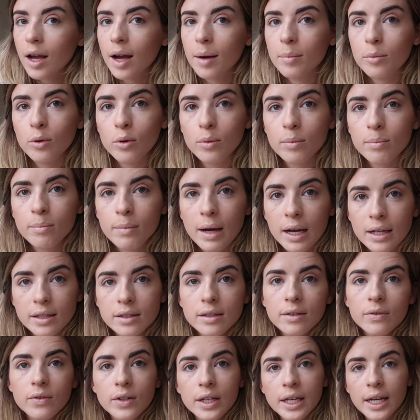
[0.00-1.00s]
I'm not
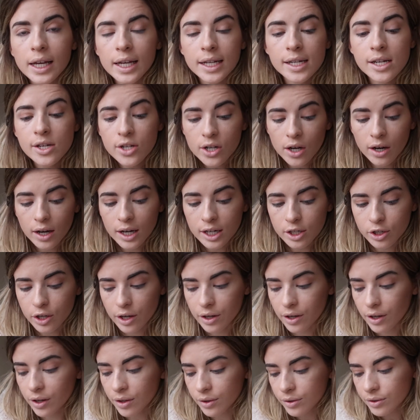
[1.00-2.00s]
massively into
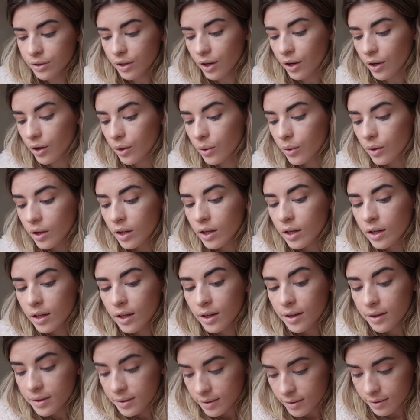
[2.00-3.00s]
eyeshadow, so
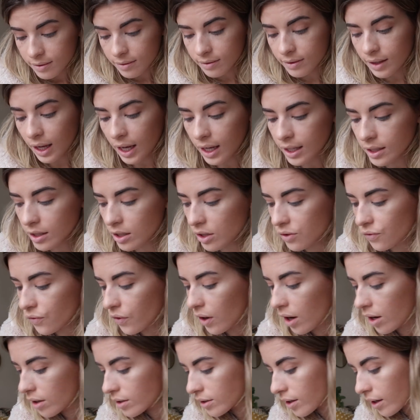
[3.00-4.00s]
that is as
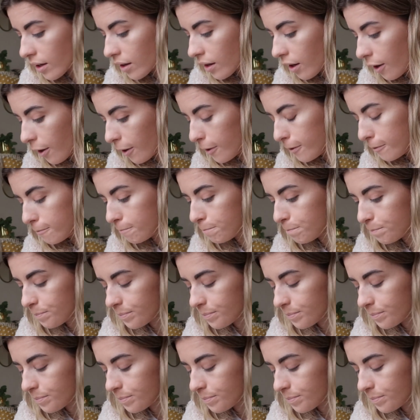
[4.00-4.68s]
far as I go.